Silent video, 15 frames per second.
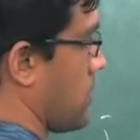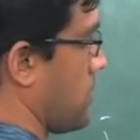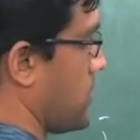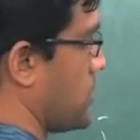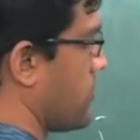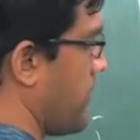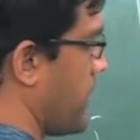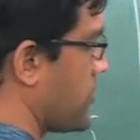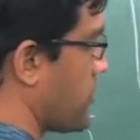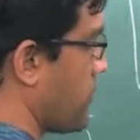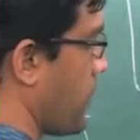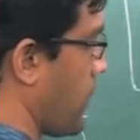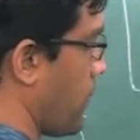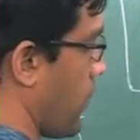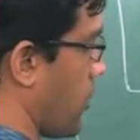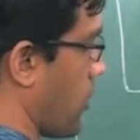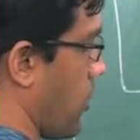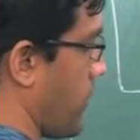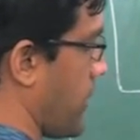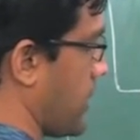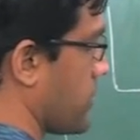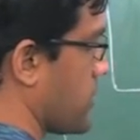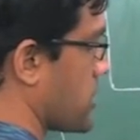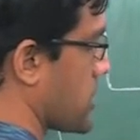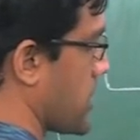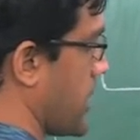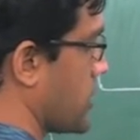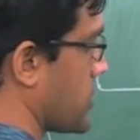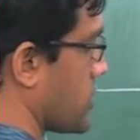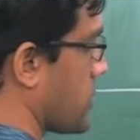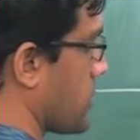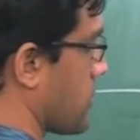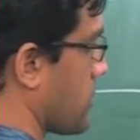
It's a very simple polynomial in this case.